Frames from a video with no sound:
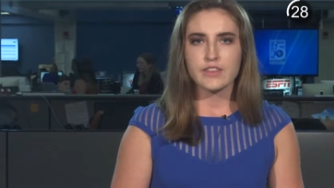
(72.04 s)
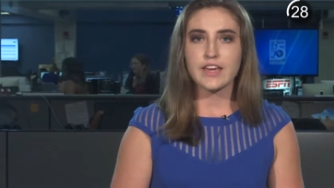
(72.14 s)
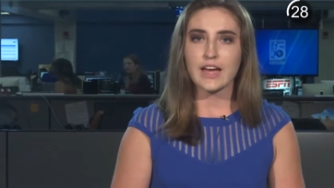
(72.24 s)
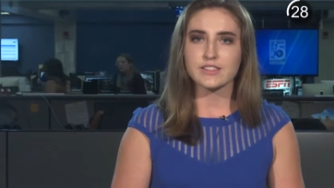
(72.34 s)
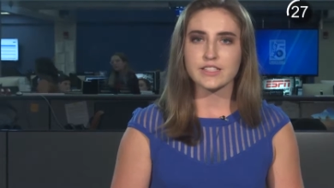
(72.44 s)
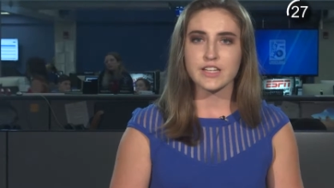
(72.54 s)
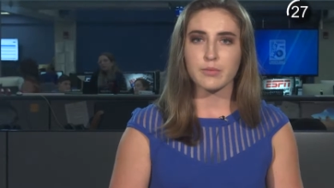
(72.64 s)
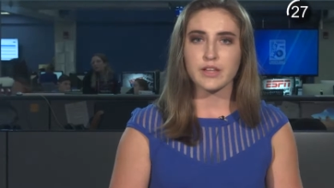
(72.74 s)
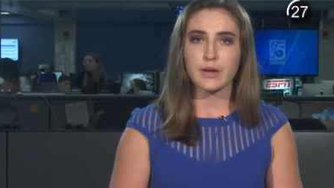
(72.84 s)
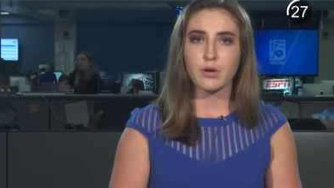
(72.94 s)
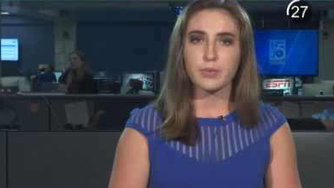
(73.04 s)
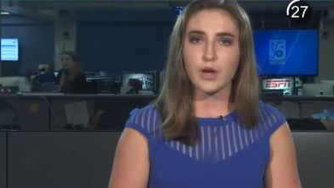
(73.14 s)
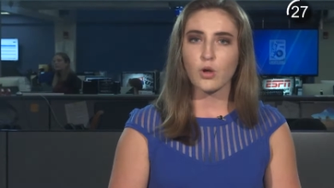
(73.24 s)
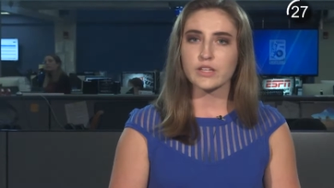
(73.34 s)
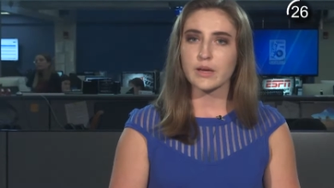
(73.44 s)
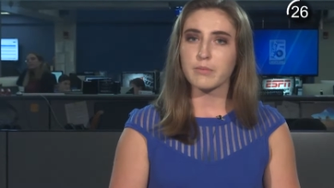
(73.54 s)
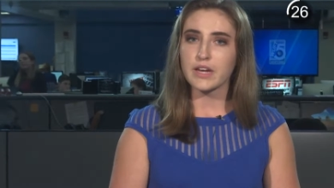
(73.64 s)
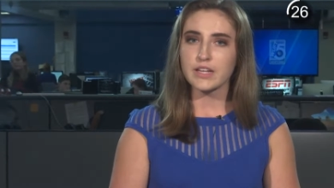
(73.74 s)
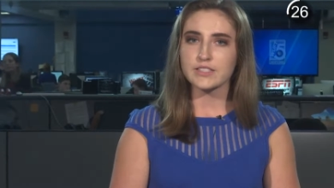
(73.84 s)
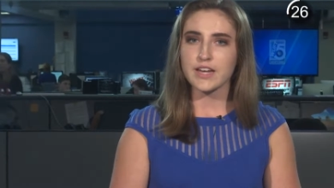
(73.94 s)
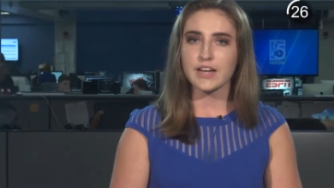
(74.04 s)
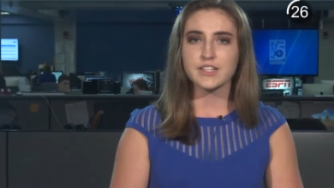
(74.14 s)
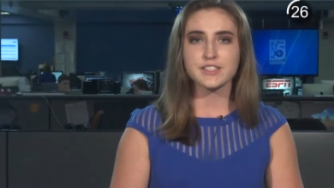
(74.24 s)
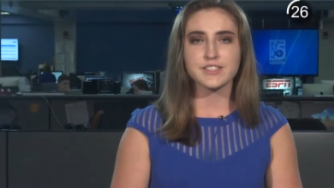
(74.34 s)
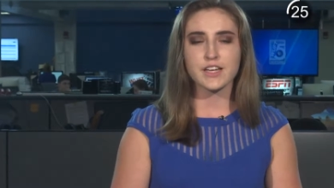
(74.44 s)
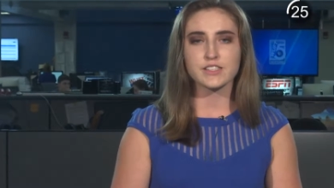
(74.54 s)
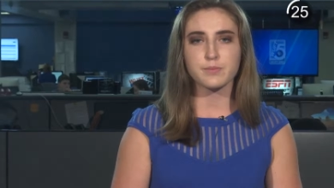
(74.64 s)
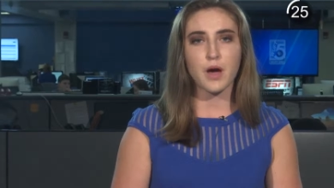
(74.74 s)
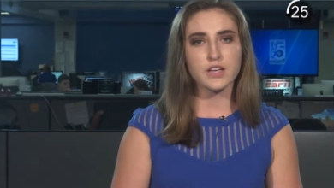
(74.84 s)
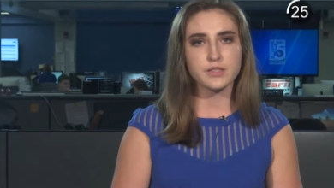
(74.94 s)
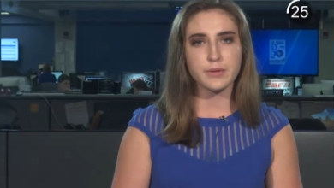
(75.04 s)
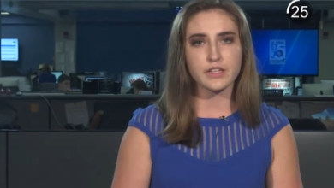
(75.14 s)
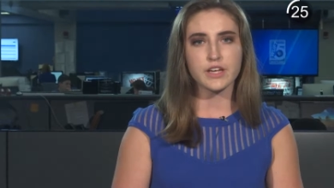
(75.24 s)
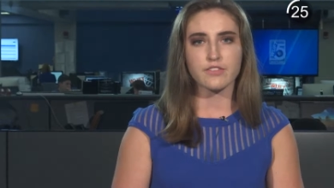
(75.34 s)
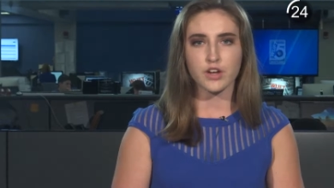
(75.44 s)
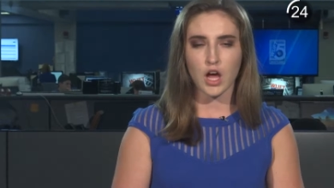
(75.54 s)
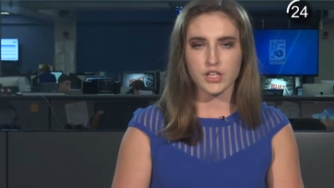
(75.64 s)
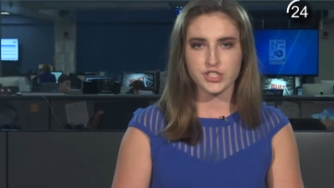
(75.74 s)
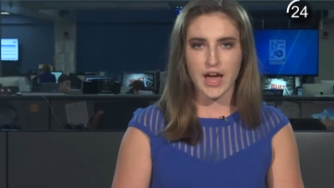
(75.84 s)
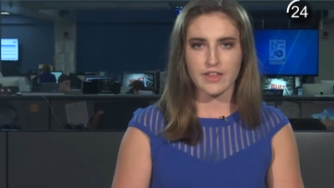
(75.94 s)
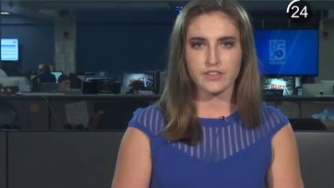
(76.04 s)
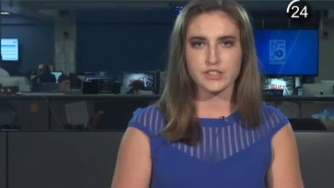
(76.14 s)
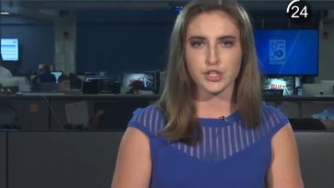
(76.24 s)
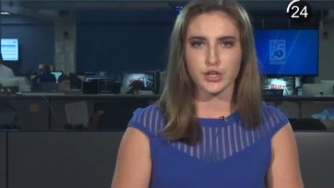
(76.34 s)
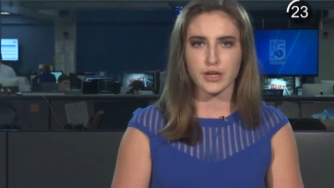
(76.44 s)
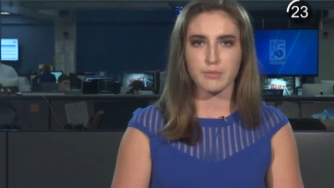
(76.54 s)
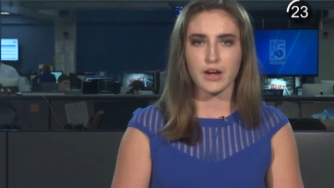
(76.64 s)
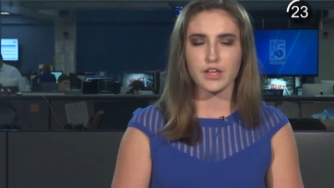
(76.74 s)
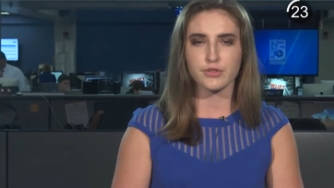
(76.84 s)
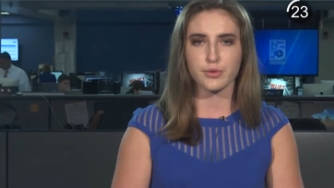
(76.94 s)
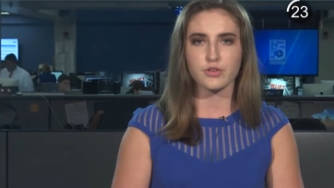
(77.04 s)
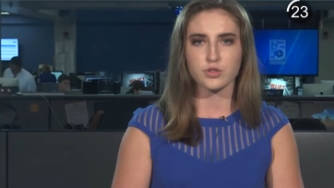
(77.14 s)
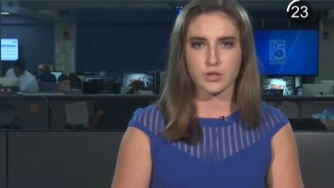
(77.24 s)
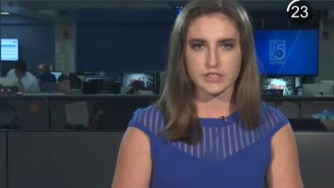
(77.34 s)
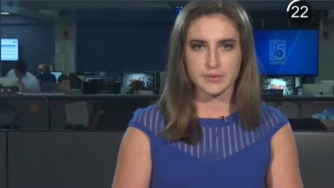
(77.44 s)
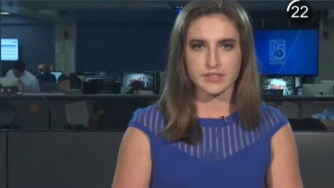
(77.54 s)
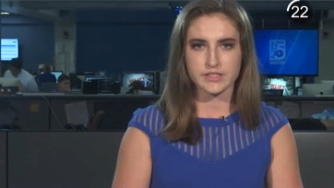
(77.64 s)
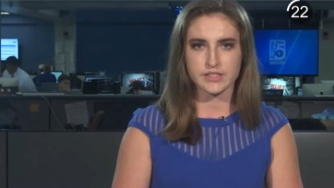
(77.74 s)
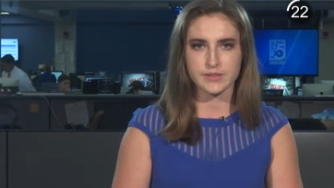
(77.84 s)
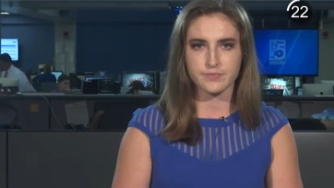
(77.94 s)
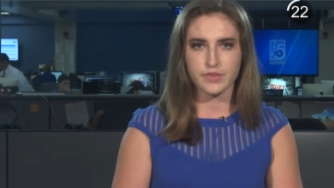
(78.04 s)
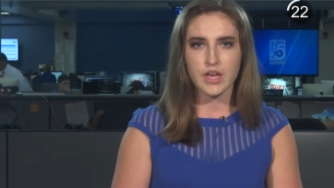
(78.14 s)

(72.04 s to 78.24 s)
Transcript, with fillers: The NCAA will be holding a meeting today to discuss the possibility of college athletes earning money through endorsements.